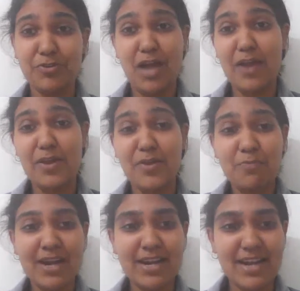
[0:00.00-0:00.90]
you
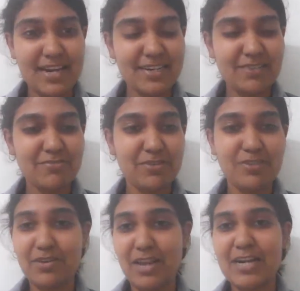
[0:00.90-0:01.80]
might land
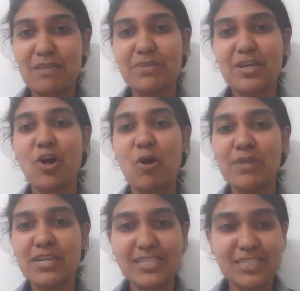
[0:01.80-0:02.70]
up in a
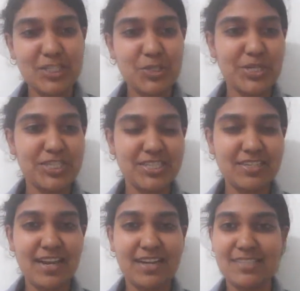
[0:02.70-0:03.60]
comical situation,
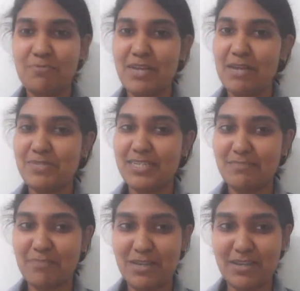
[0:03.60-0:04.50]
and sometimes it
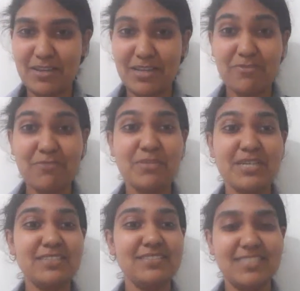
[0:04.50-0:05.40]
may even be
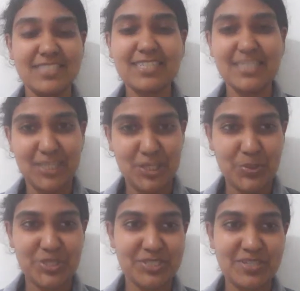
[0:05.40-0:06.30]
a serious
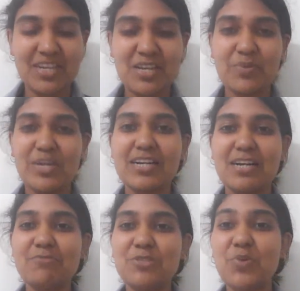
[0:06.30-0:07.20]
situation. When
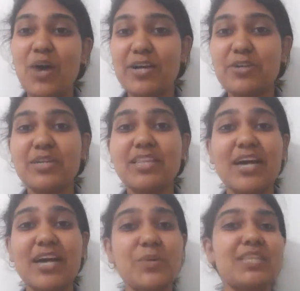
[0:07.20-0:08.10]
it
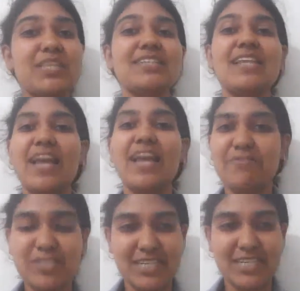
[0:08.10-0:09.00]
comes to
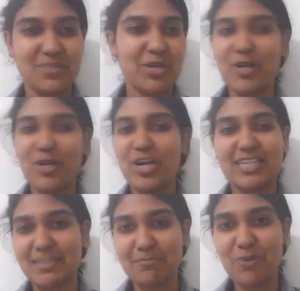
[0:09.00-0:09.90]
Ayurveda is a life
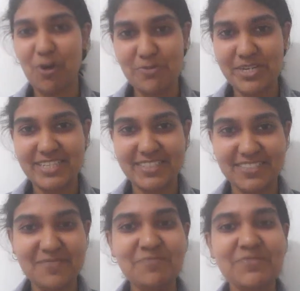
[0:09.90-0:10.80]
science. We cannot
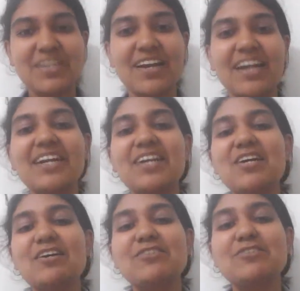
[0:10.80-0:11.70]
accept comedy here,
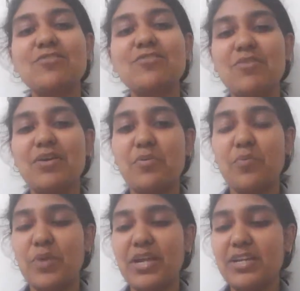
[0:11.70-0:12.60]
right?
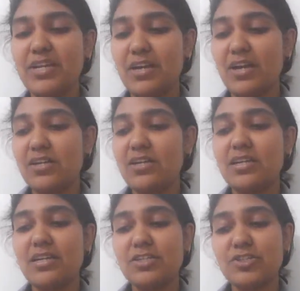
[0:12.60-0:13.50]
So
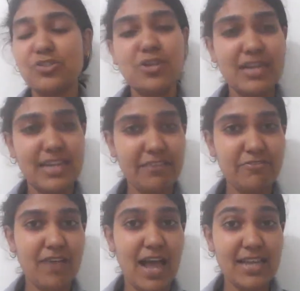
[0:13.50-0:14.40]
we
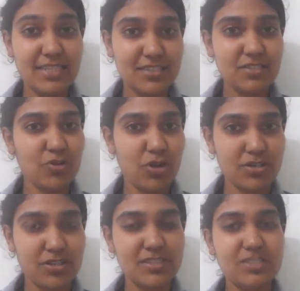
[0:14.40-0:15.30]
should leave,
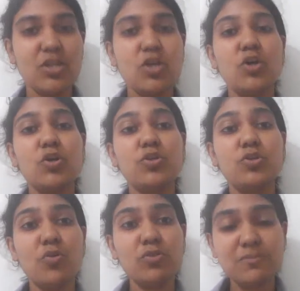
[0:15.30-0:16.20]
as doctors,
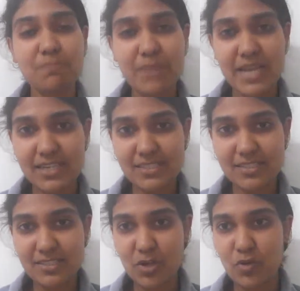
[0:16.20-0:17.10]
no
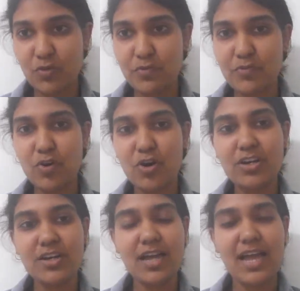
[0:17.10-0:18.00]
space
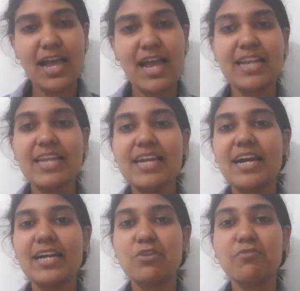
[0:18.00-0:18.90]
for
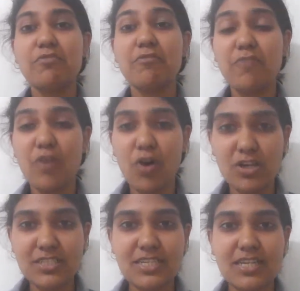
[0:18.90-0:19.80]
any kind of
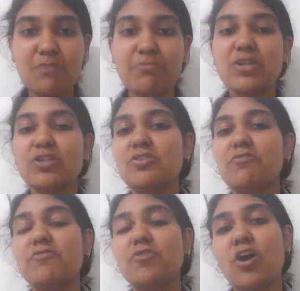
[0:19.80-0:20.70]
flaws because
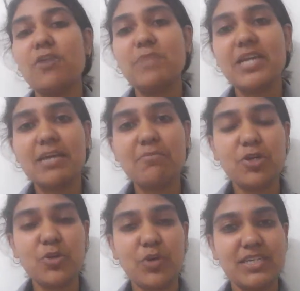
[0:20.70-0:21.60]
of not being
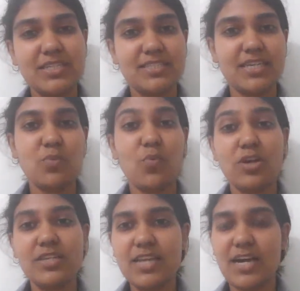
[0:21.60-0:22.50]
able to understand
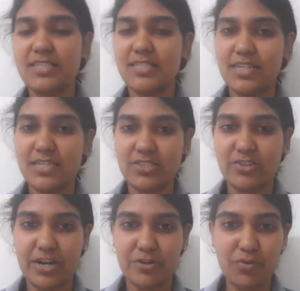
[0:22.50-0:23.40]
what the acharya is
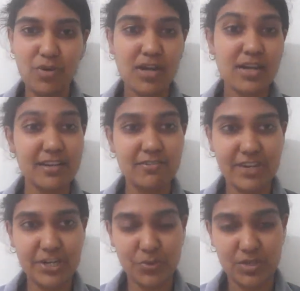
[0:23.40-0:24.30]
trying to convey
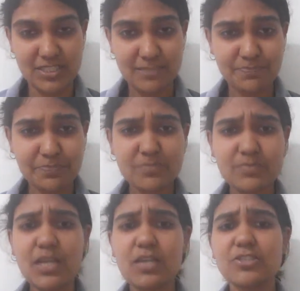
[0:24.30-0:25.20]
to us.
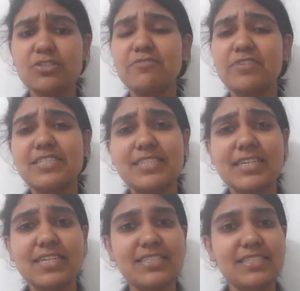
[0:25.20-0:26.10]
So the first thing
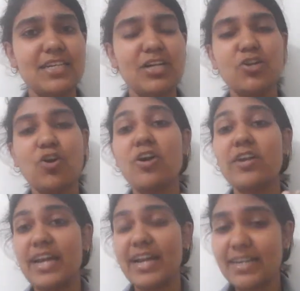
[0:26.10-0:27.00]
is talk
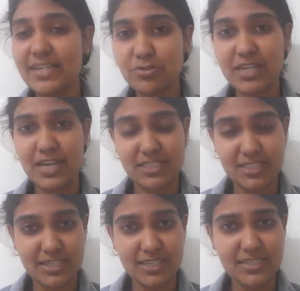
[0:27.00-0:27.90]
directly to the
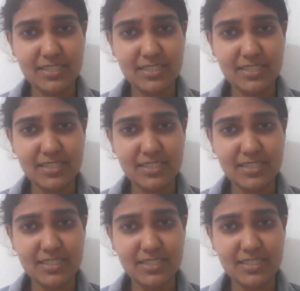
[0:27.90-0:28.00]
acharyas.